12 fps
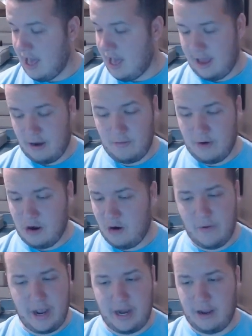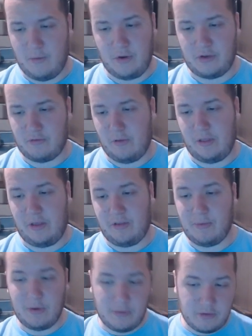I don't know when it was
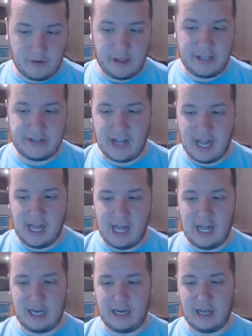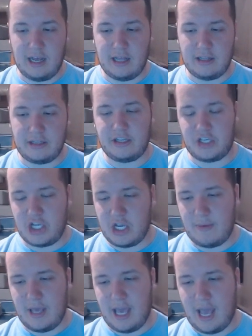released, but it was released on the
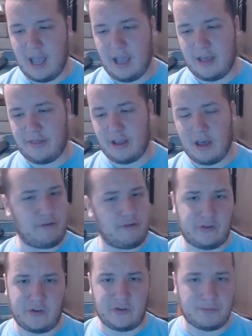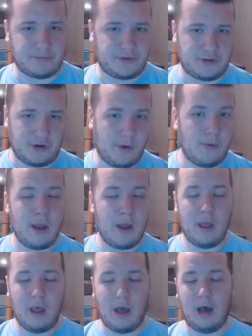GBA, I think other systems too.
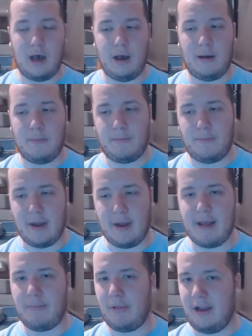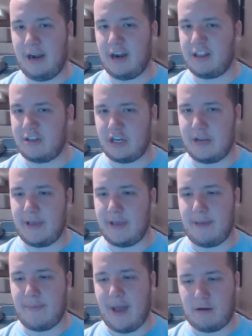But I played it on the
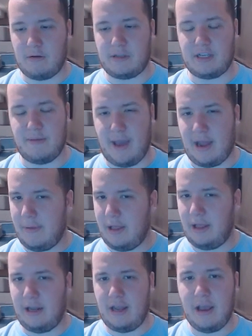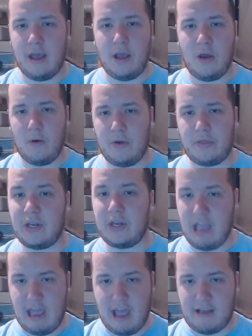GBA backwards compatibility with the
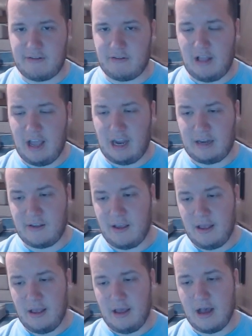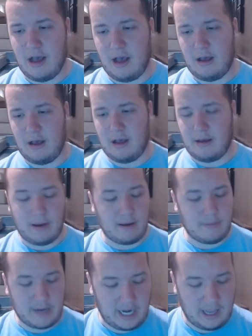DS Lite,
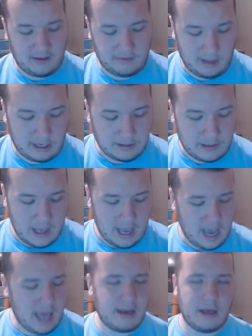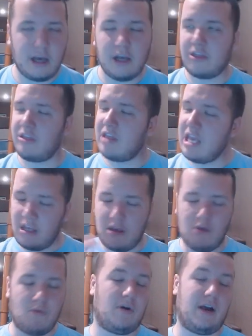on my DS Lite. And thank
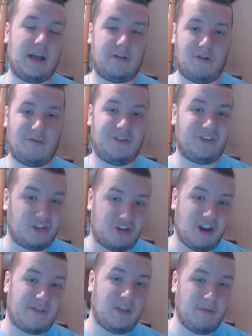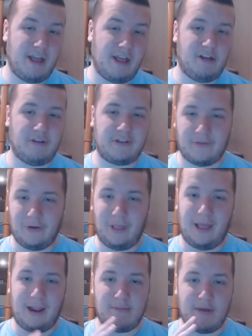you, as always, to Jeffofthemellows for
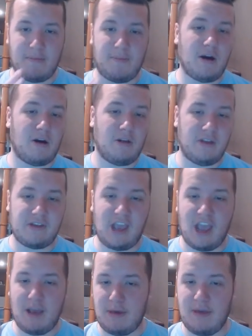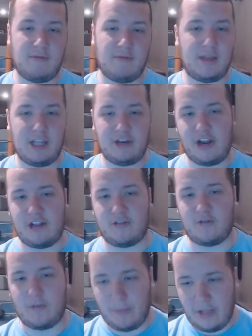letting me borrow this game, giving me the chance
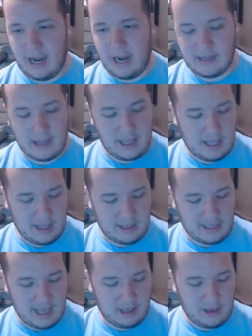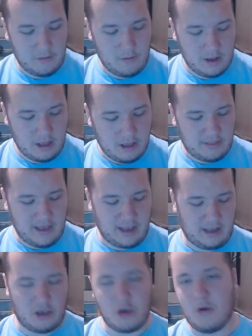to play it. Thank you,
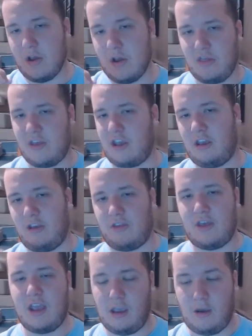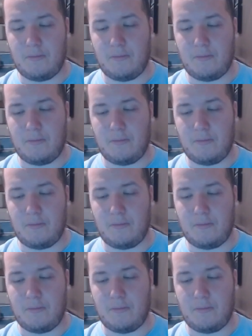thank you, thank you, thank you.